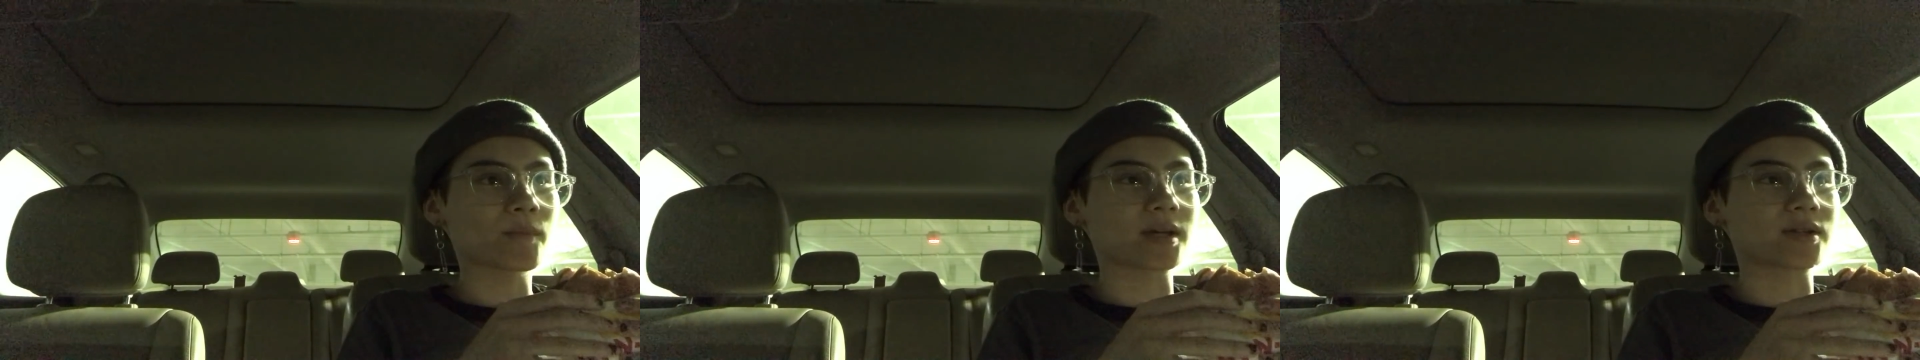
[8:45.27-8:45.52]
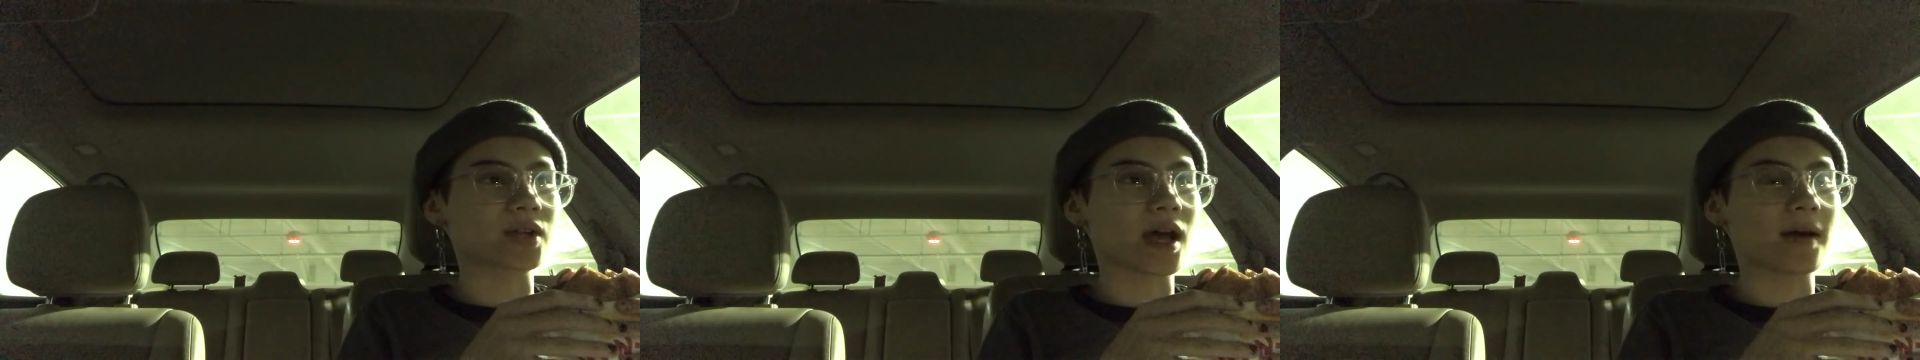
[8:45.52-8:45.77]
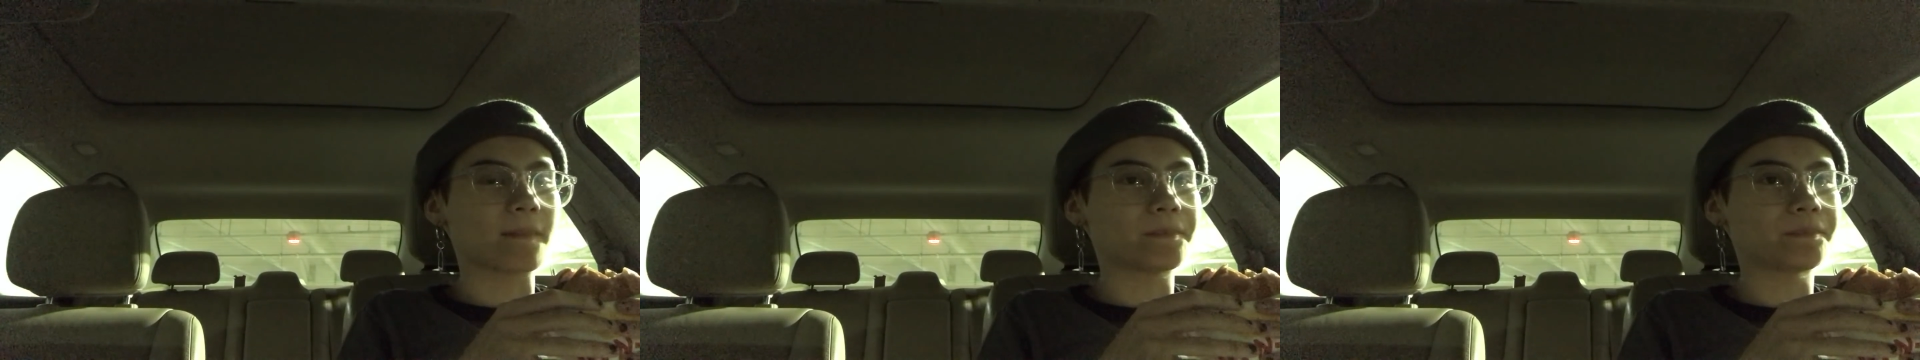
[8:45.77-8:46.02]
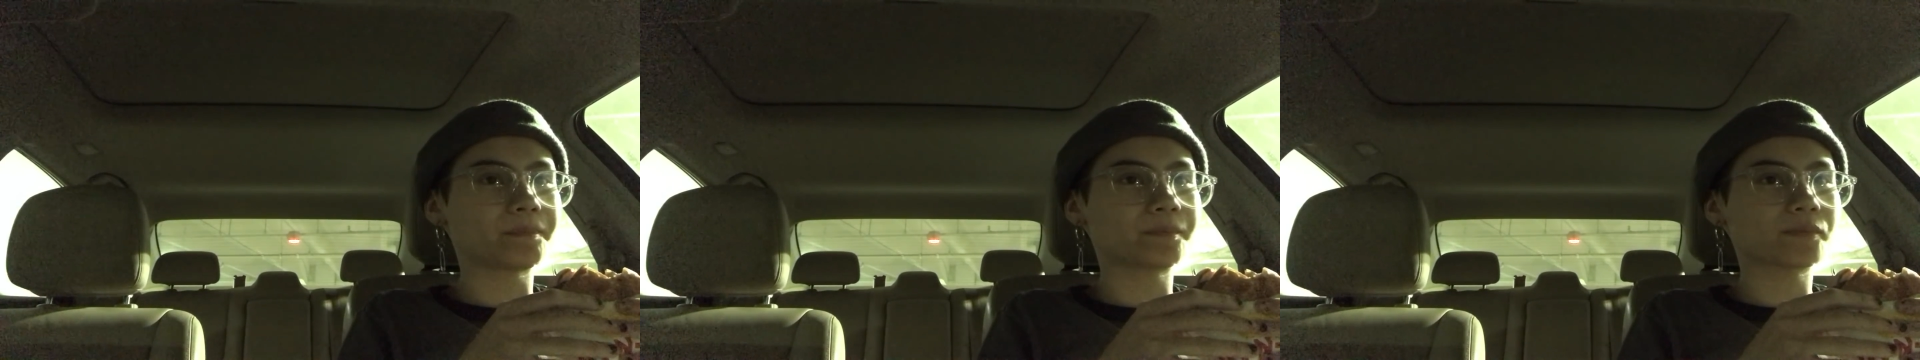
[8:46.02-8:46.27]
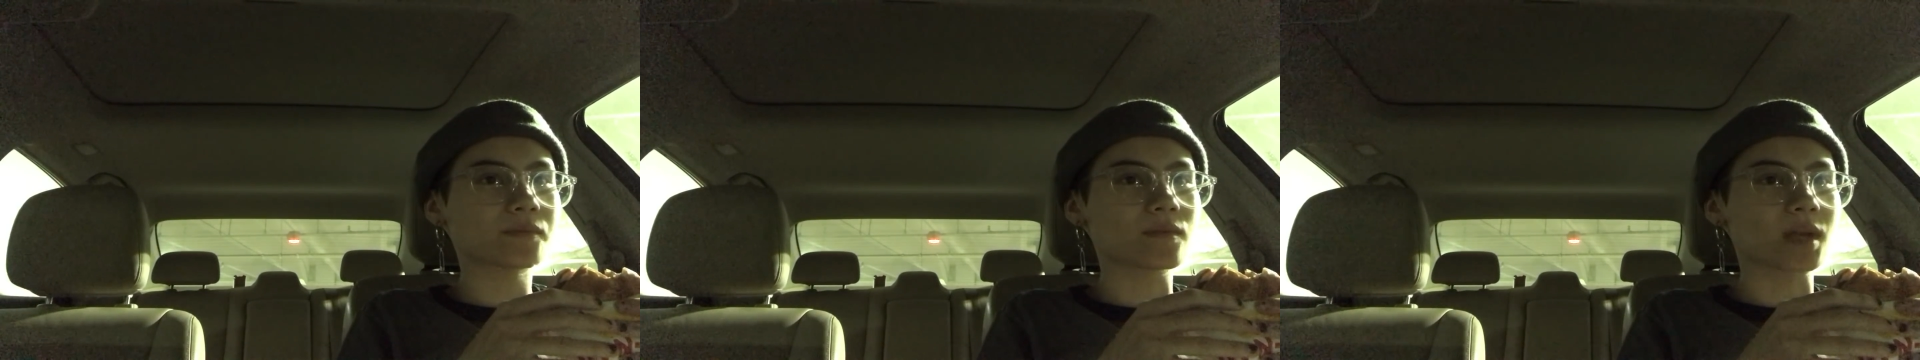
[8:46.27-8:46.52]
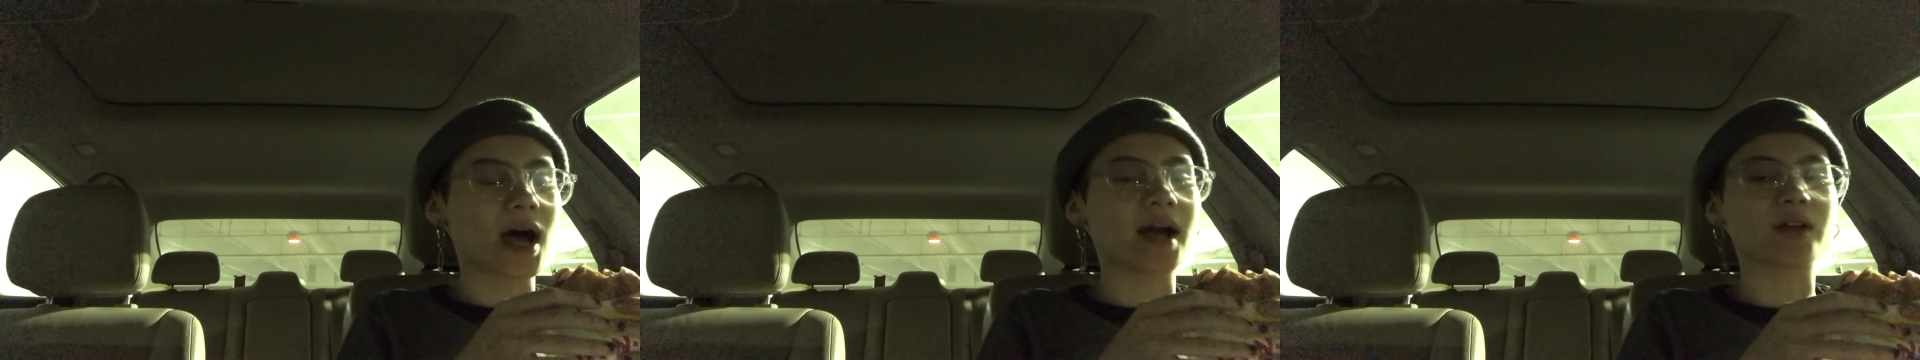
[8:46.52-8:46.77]
is that
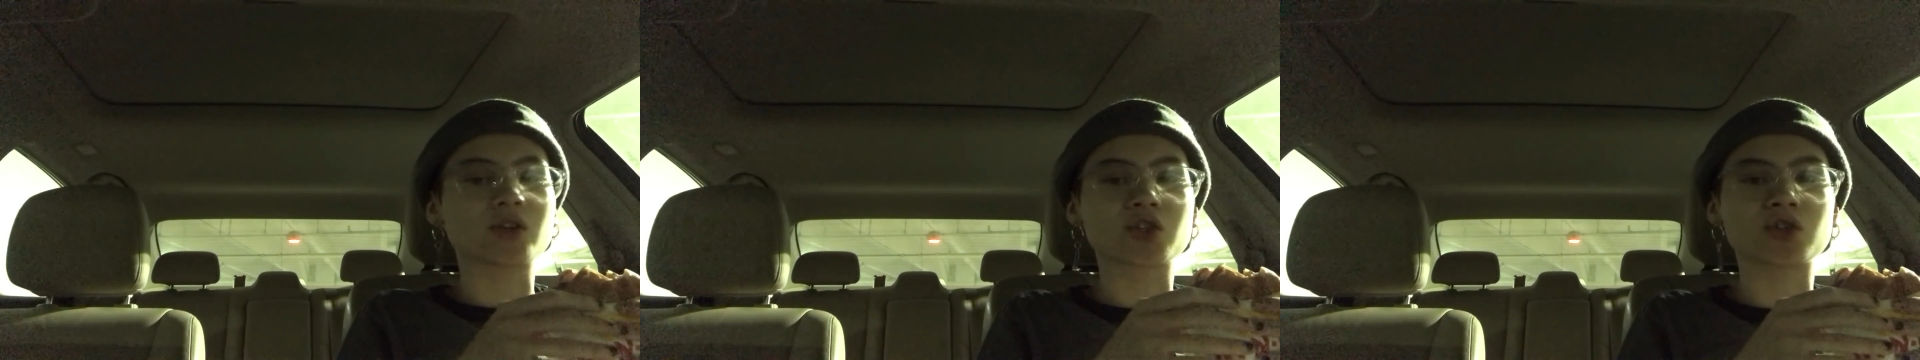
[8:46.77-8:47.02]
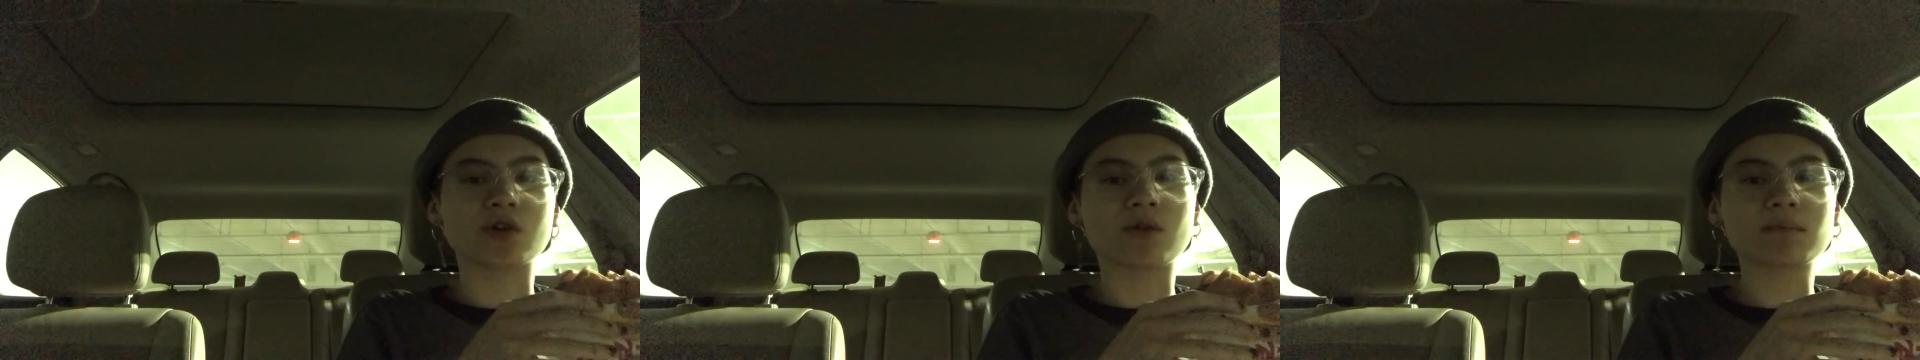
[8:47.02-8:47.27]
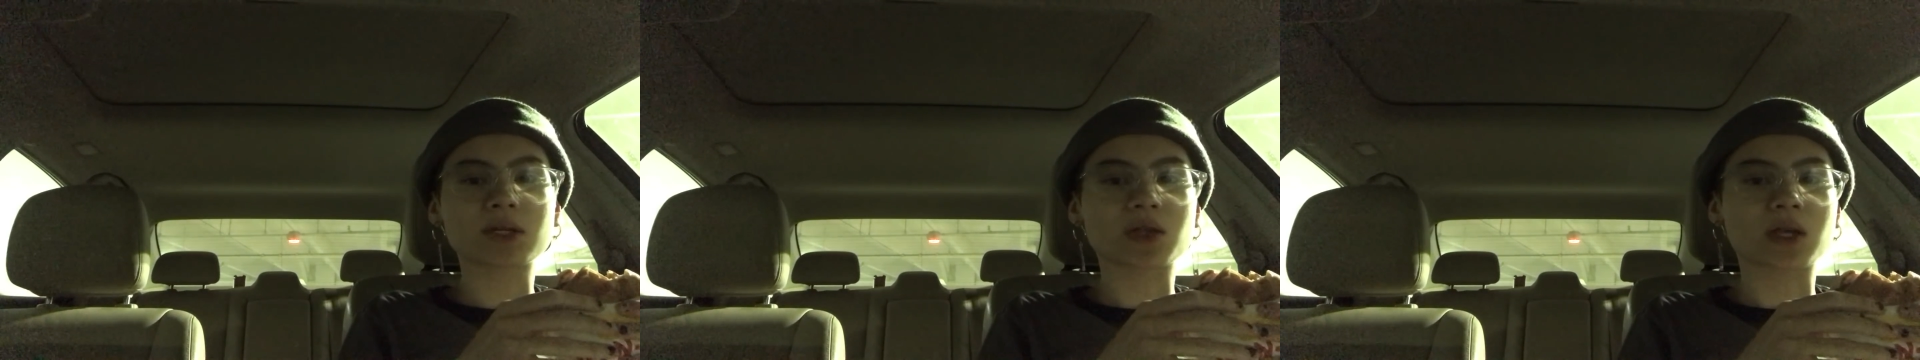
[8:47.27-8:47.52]
I assumed